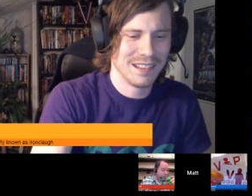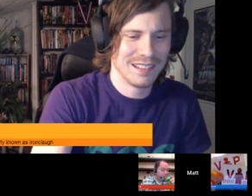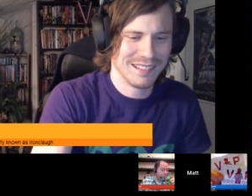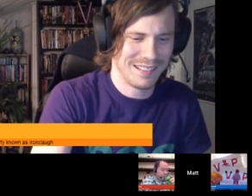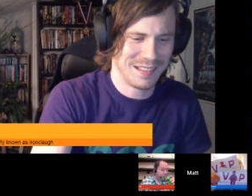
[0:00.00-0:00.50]

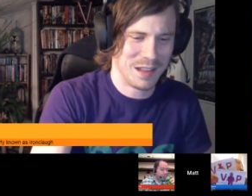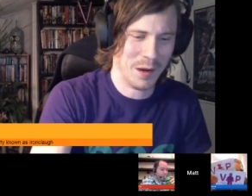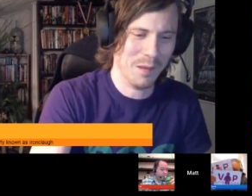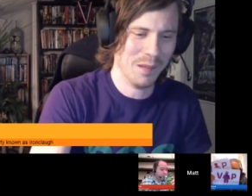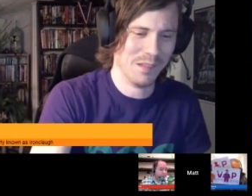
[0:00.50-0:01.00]

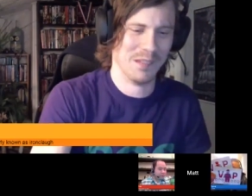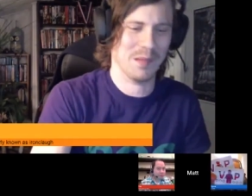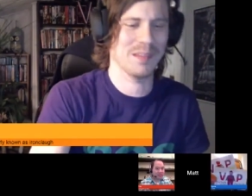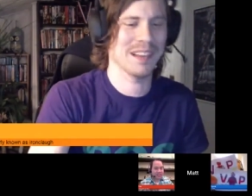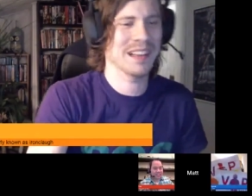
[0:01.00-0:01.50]
Two of
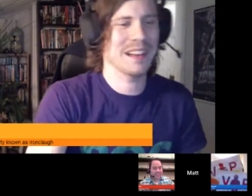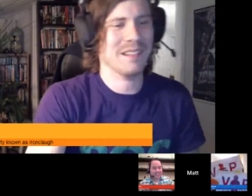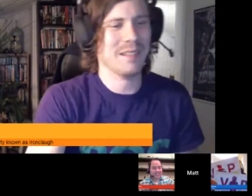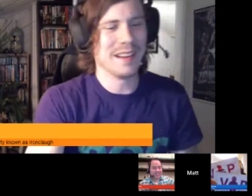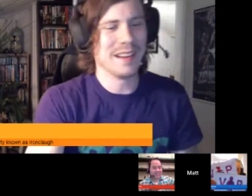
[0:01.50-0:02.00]
them.
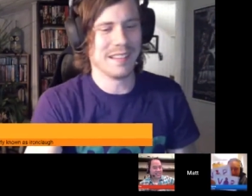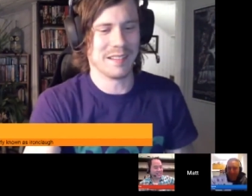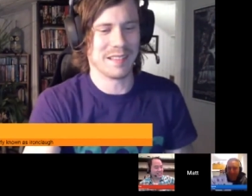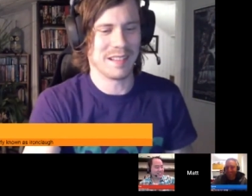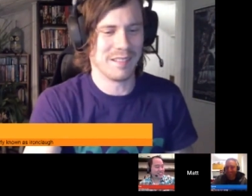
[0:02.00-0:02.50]
We Two. know
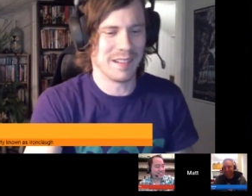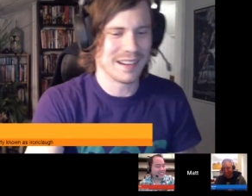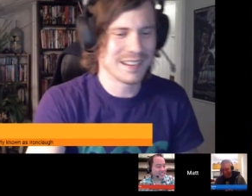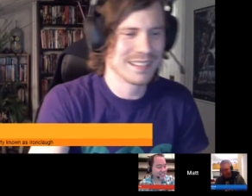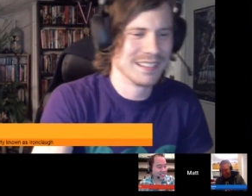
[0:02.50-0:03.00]
those don't
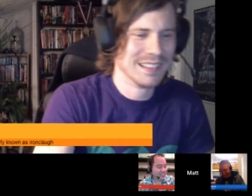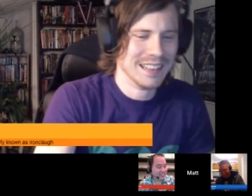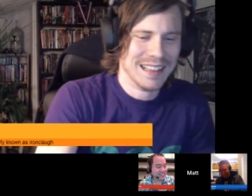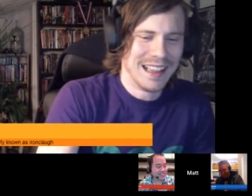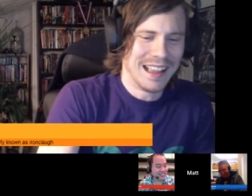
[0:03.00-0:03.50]
work.
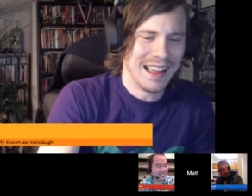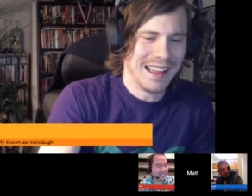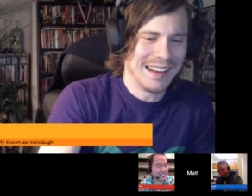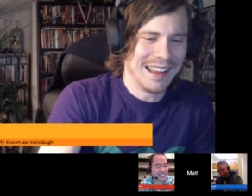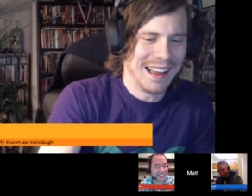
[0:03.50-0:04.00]

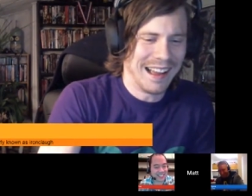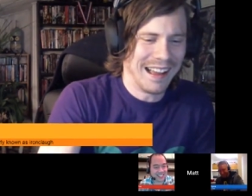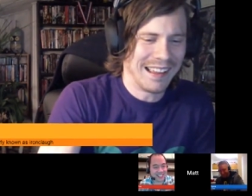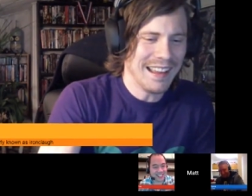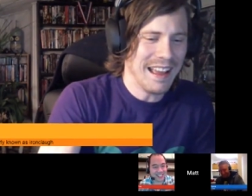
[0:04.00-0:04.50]
and
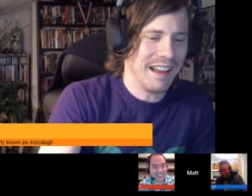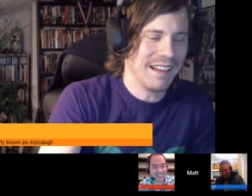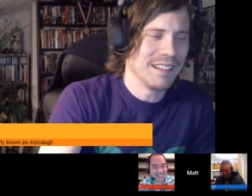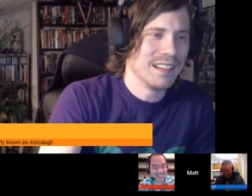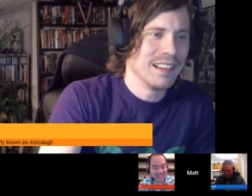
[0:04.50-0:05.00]
uh, yeah.
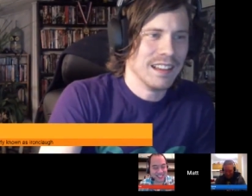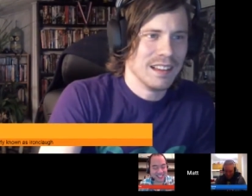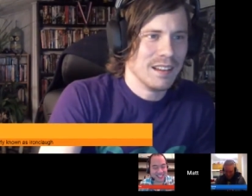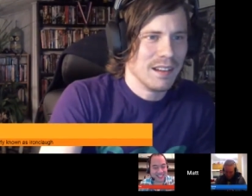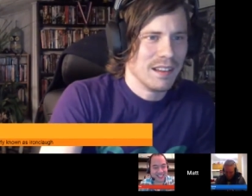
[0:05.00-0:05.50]

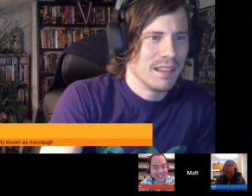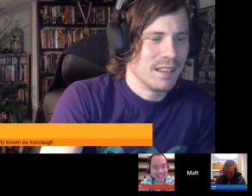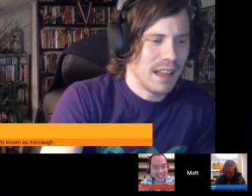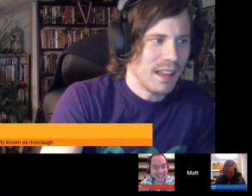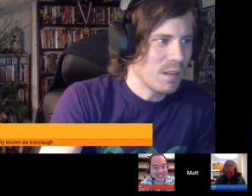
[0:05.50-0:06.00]

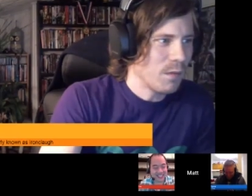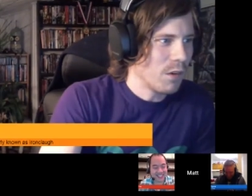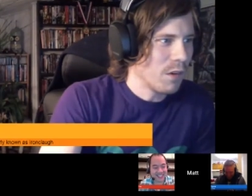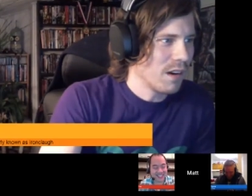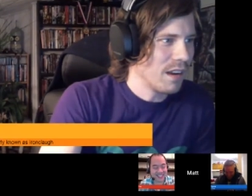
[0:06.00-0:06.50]
As
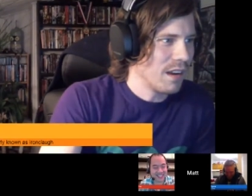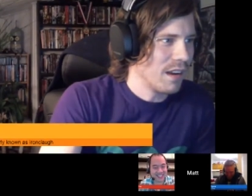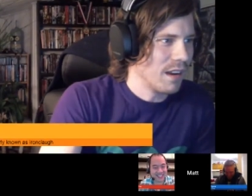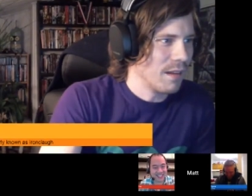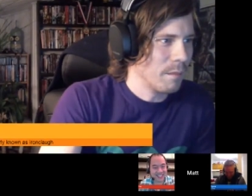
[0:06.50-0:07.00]
for
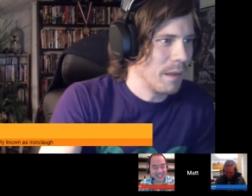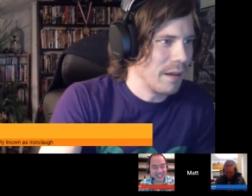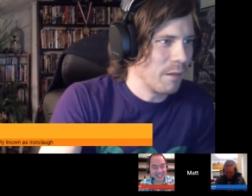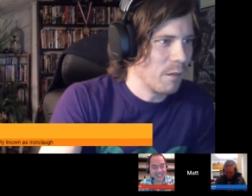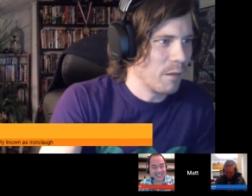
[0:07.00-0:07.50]
uh, my
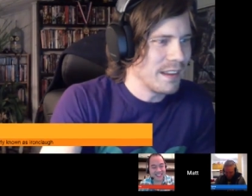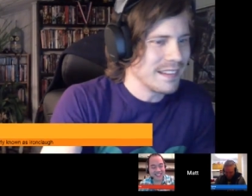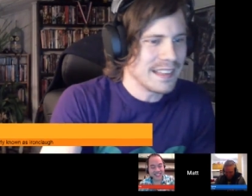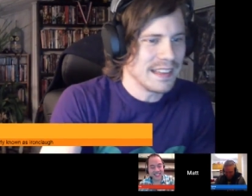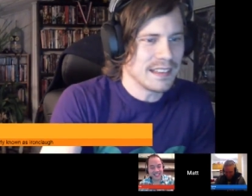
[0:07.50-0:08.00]

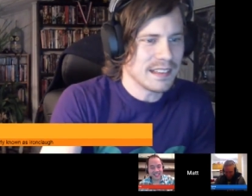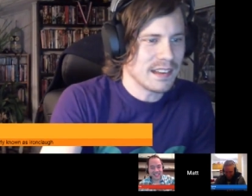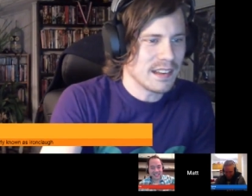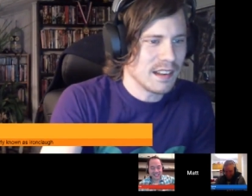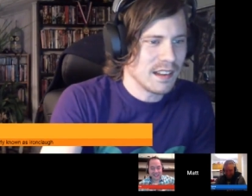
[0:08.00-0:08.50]
recent
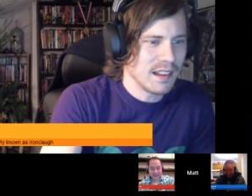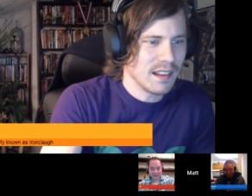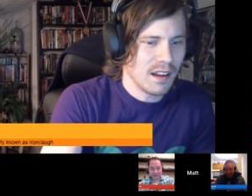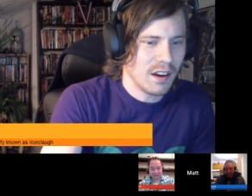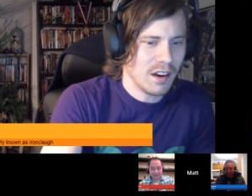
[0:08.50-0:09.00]

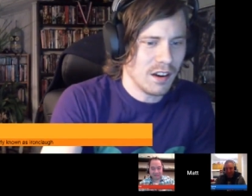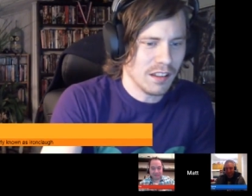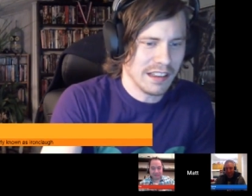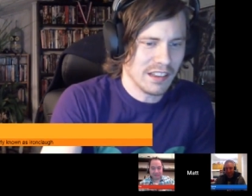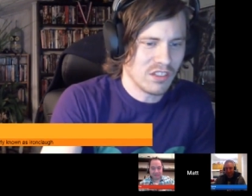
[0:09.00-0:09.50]

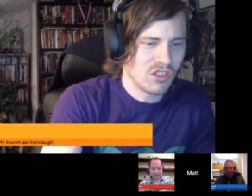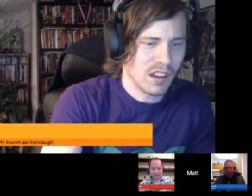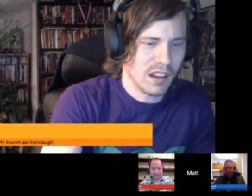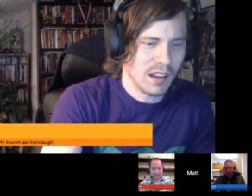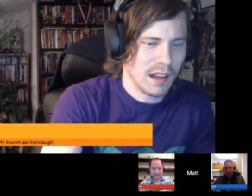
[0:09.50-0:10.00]
haulage,
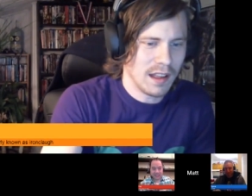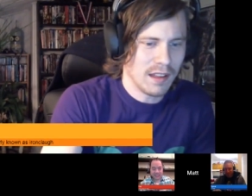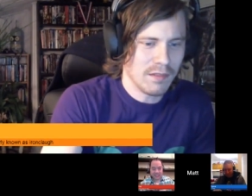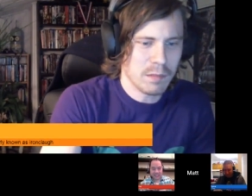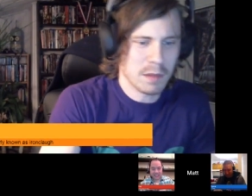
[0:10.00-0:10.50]
uh, I
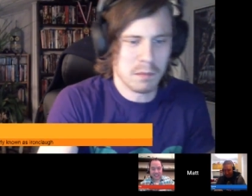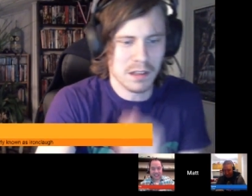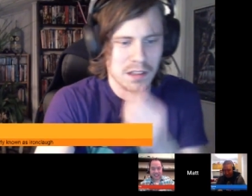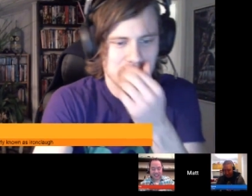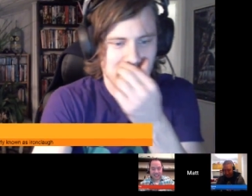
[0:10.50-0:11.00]
haven't been
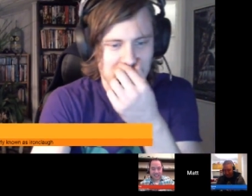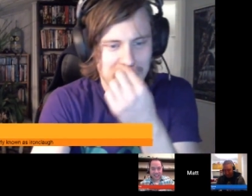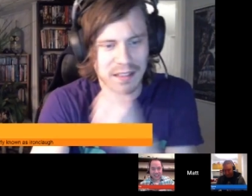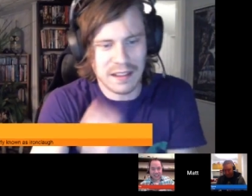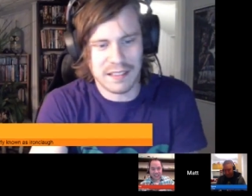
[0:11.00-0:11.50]
building a
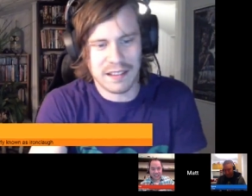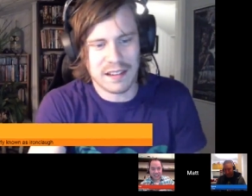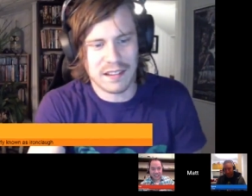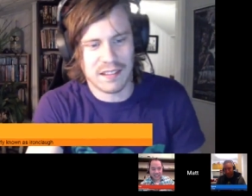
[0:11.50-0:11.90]
lot lately because